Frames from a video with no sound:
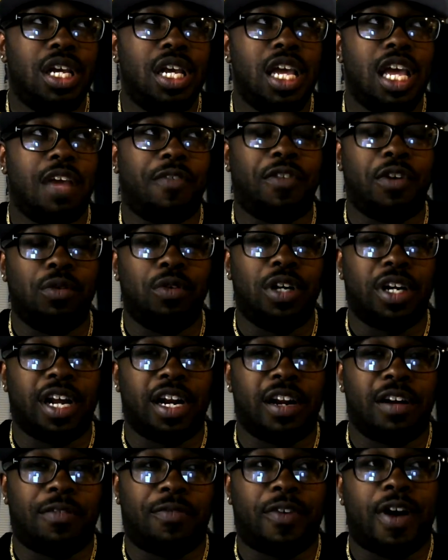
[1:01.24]
if you looking
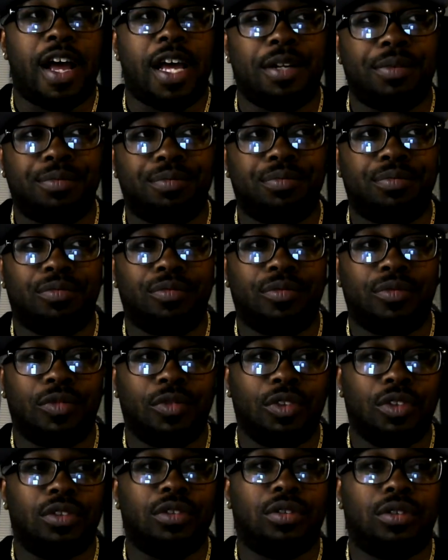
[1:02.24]
at a fight,
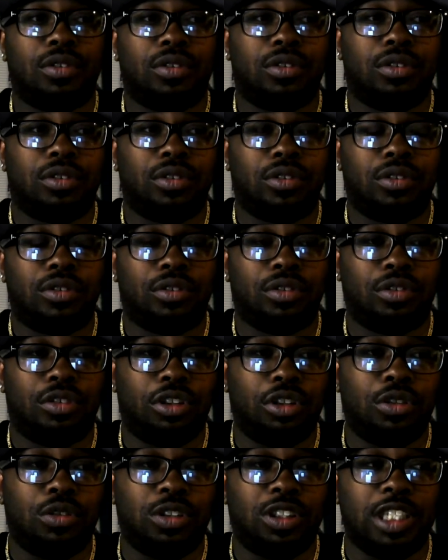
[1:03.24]

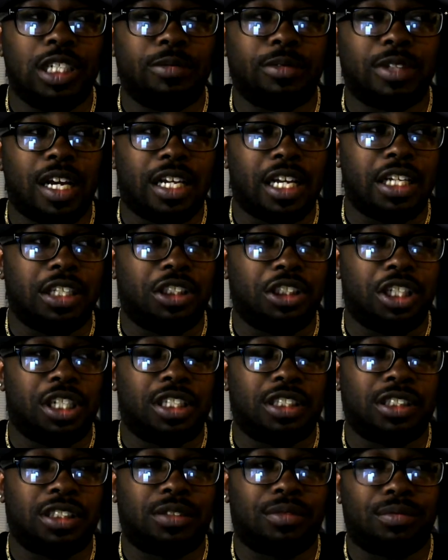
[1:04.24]
dude seems he's
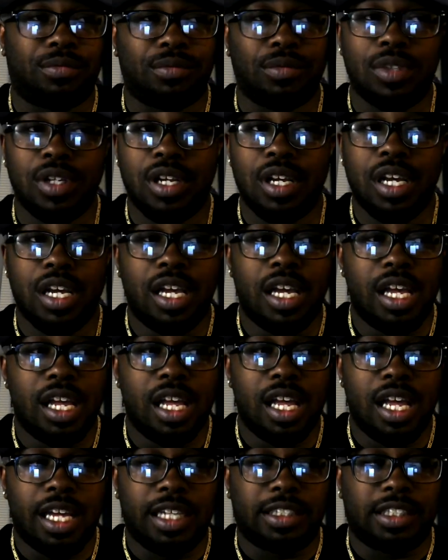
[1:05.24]

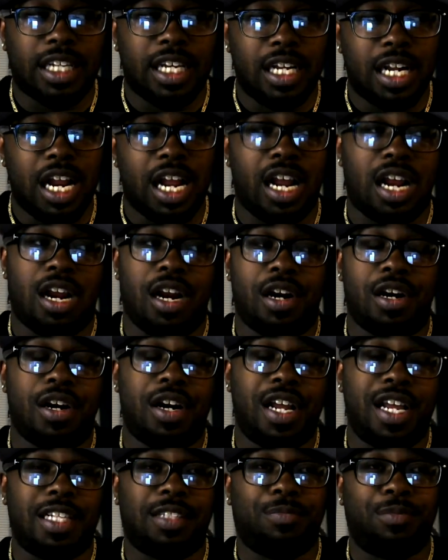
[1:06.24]
in there,
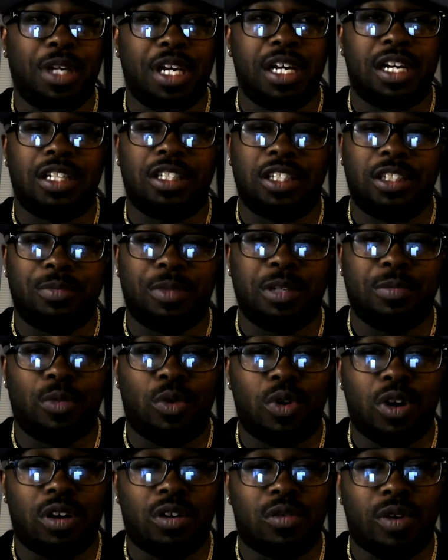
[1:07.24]
he's being a little bit
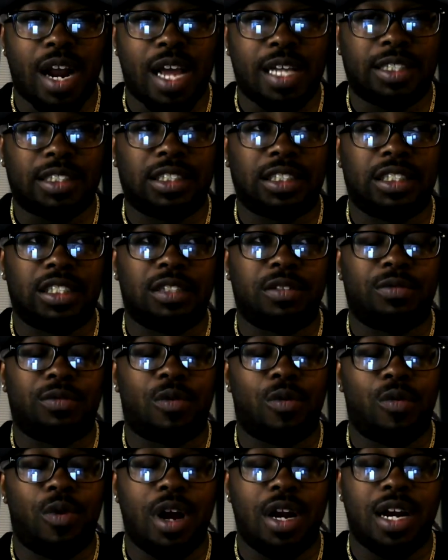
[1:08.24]
more aggressive or
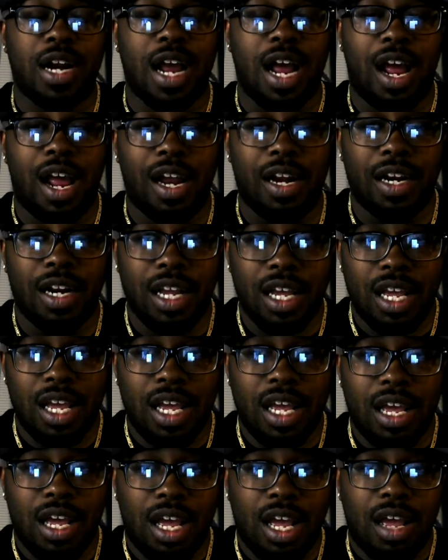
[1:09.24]
whatnot,
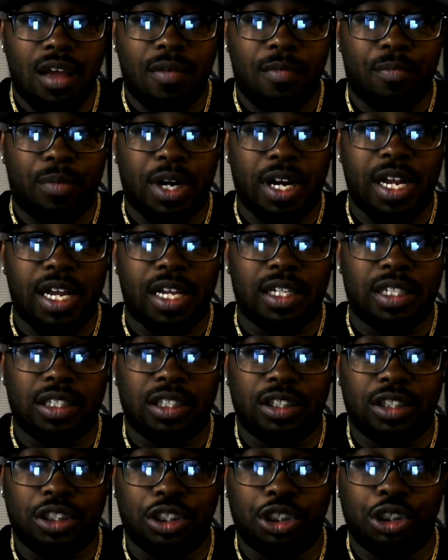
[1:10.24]
but
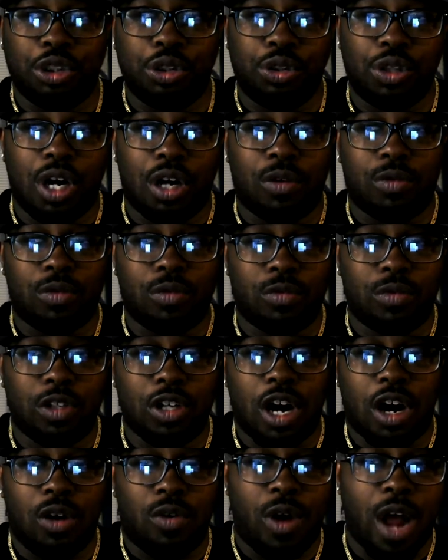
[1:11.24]
you don't
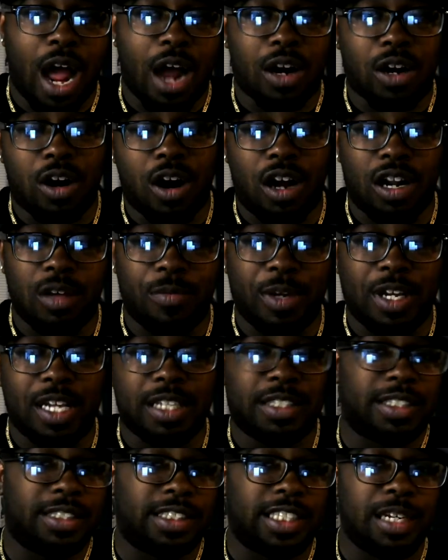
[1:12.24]
know how to call it
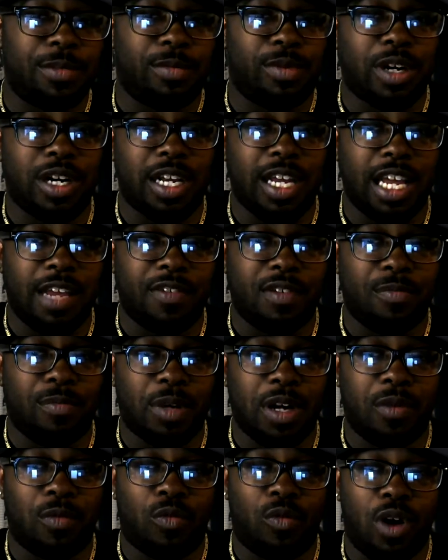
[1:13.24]
because it seemed pretty even,
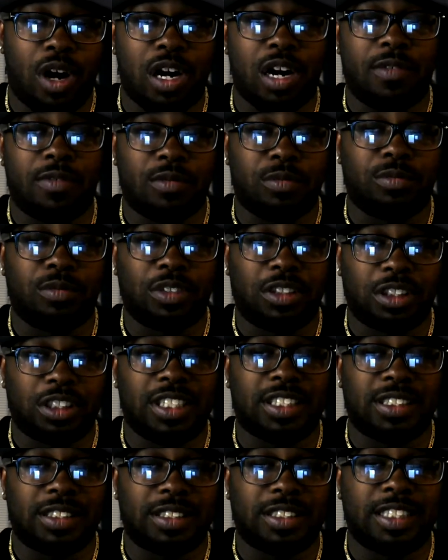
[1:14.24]
but one of them
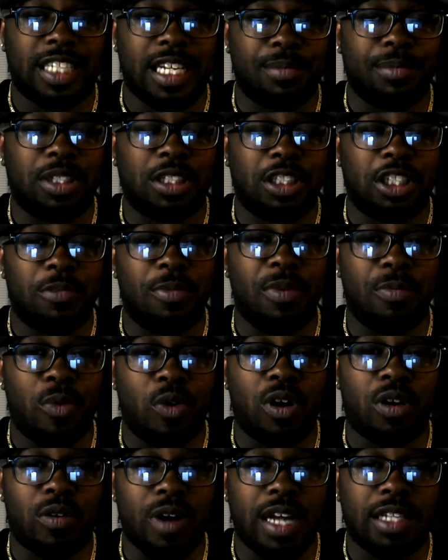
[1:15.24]
just seemed a little bit
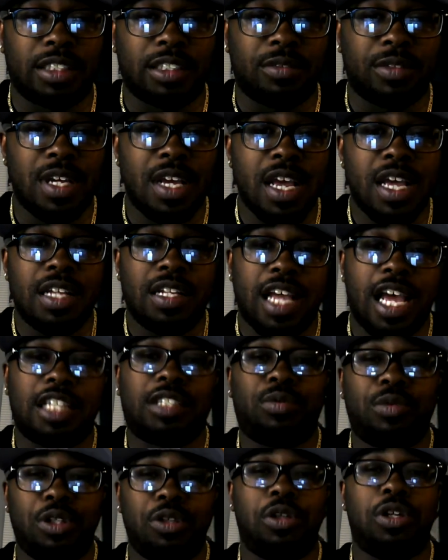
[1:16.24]
more aggressive.
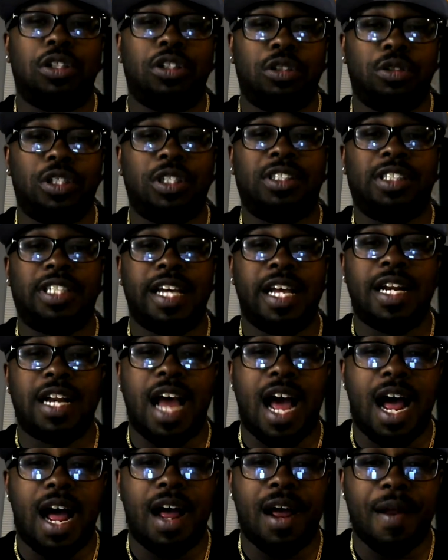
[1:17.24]
That's when you can do the
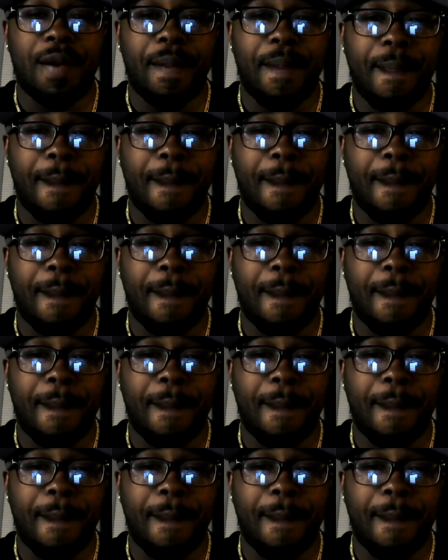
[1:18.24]
10-9.